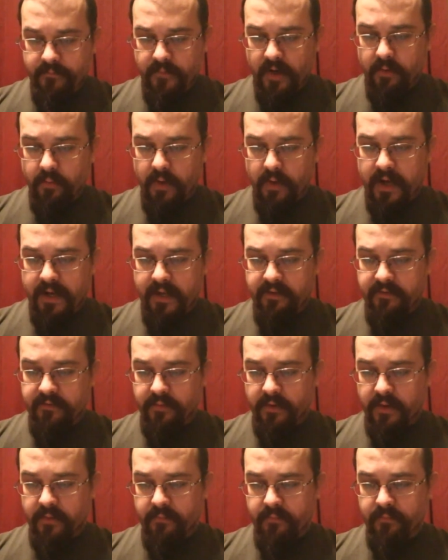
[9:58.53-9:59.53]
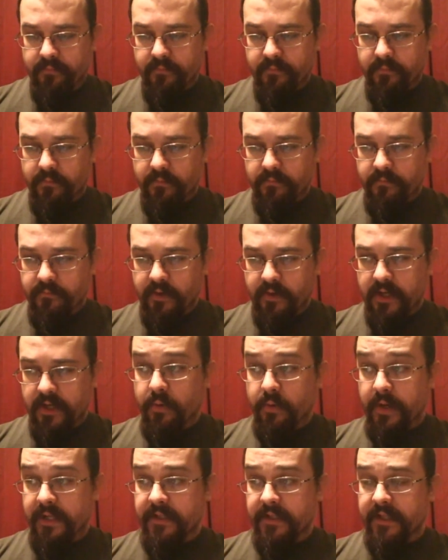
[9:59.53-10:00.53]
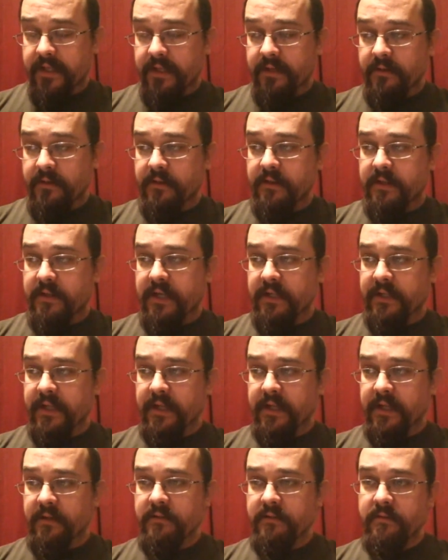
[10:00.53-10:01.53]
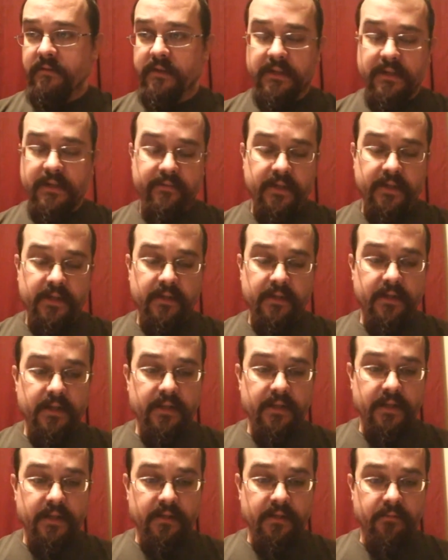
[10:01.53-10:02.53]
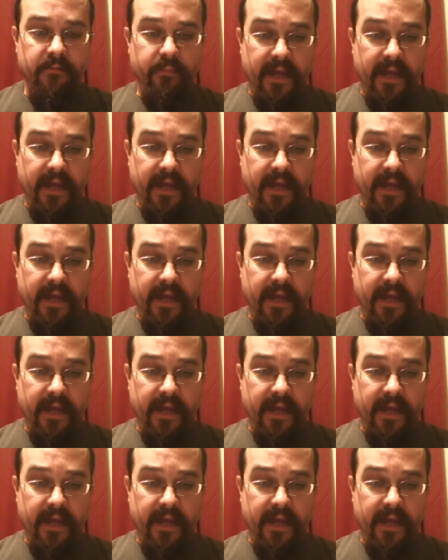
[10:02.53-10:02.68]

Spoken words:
arise from very quickly killing the living and then